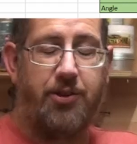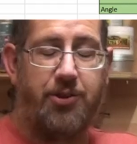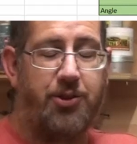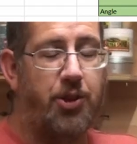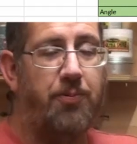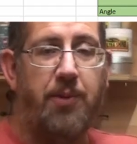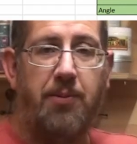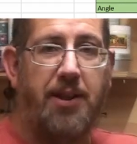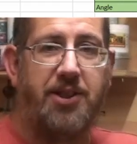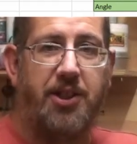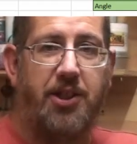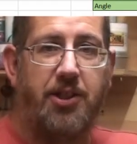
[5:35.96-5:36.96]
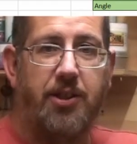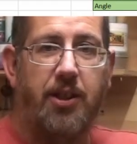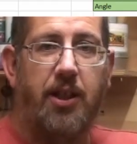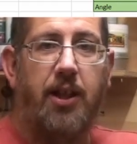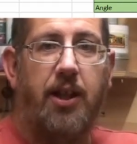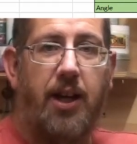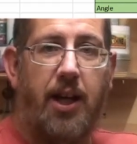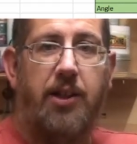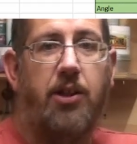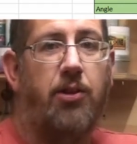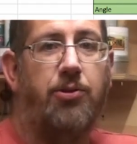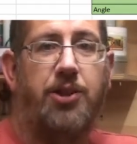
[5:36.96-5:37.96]
drop me a message and
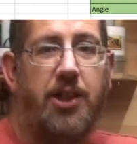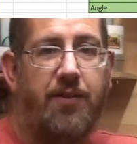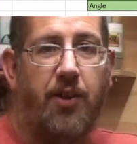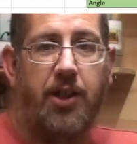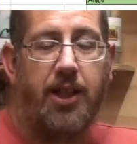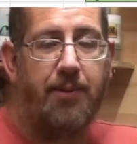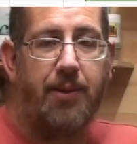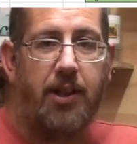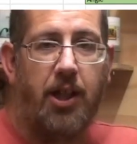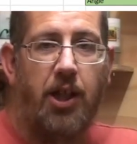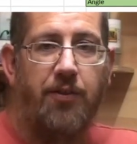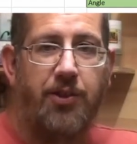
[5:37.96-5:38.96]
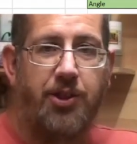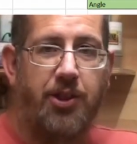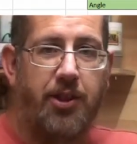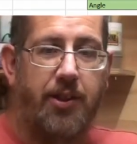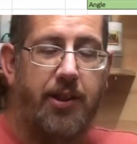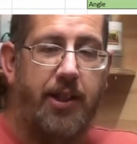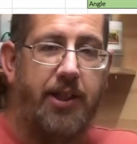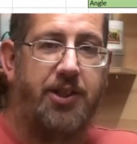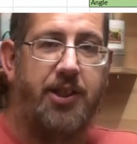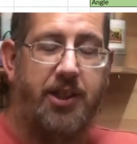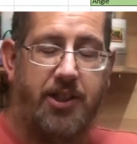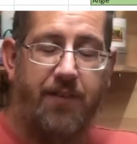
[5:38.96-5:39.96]
then I'll see if I can email it over to you.
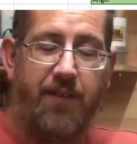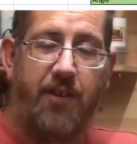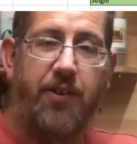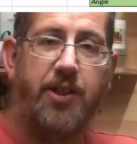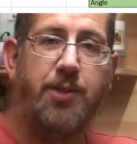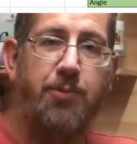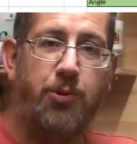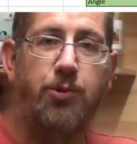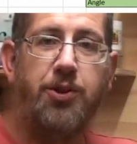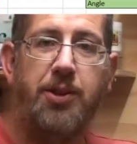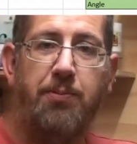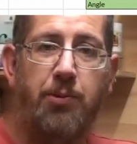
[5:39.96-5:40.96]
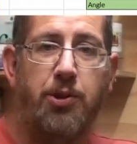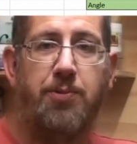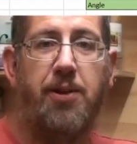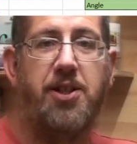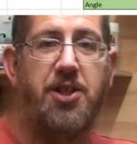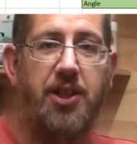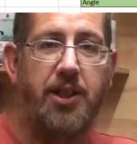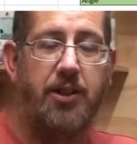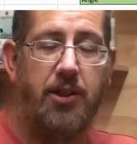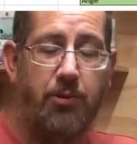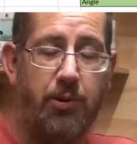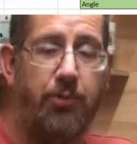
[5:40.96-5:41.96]
It's a very small, simple spreadsheet.
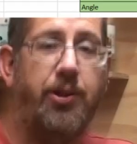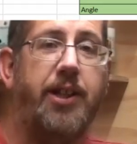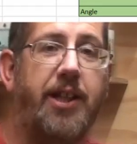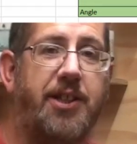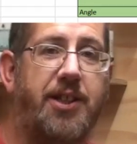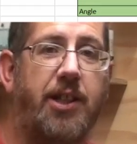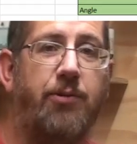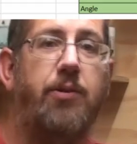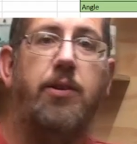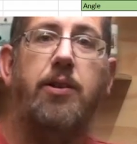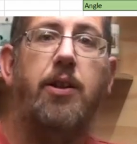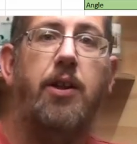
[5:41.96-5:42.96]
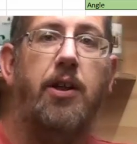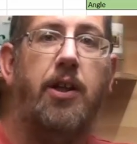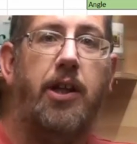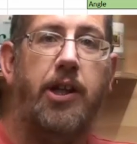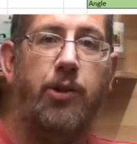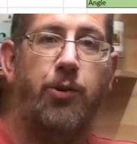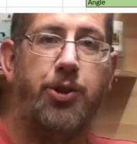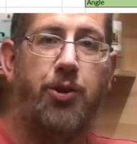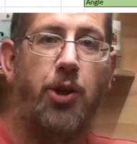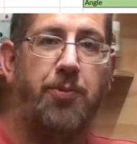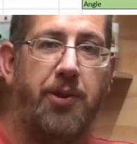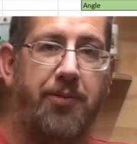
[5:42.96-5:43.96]
You will need Excel in order to
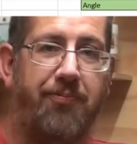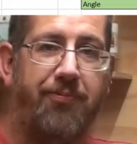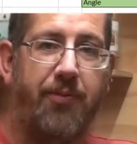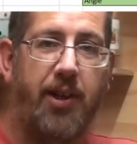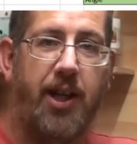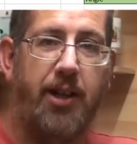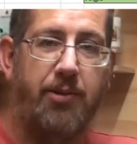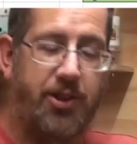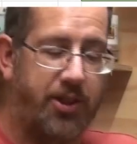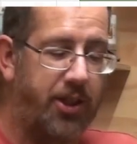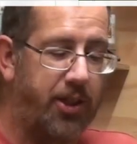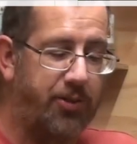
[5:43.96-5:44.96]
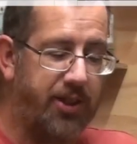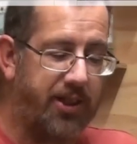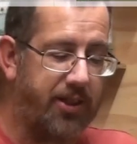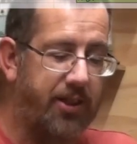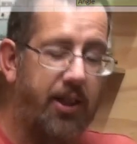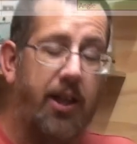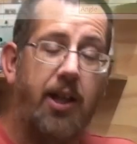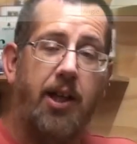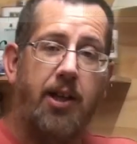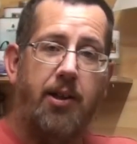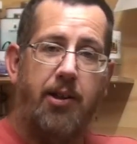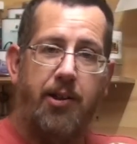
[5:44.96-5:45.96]
open it and to use it.
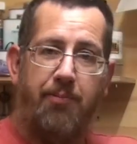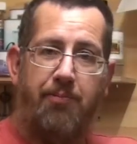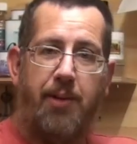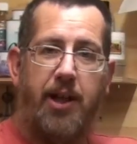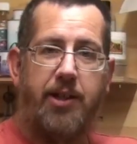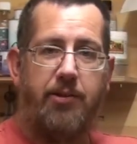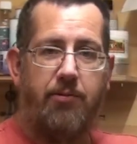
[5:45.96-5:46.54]
But